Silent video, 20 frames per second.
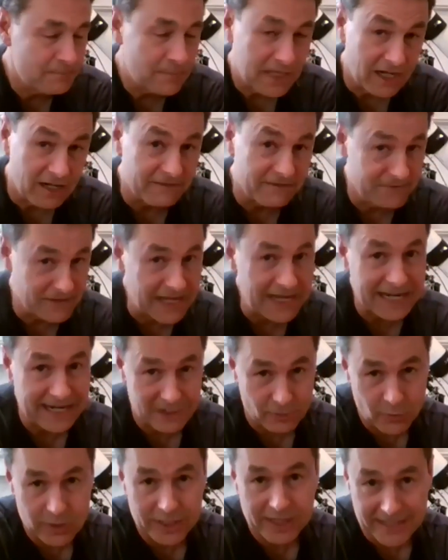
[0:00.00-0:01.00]
it'll fit in
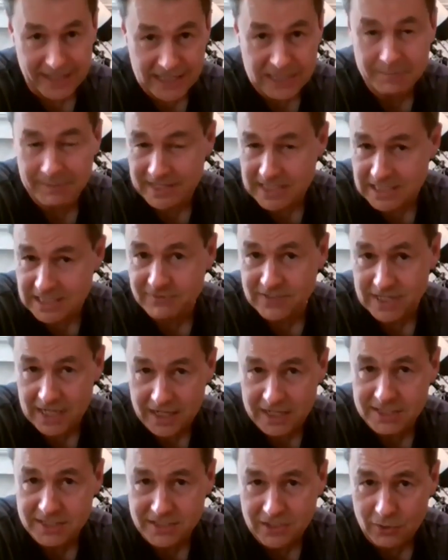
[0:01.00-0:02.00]
a really expensive
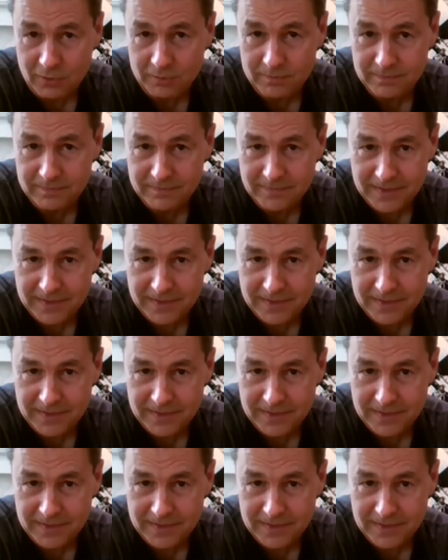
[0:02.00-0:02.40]
telescope.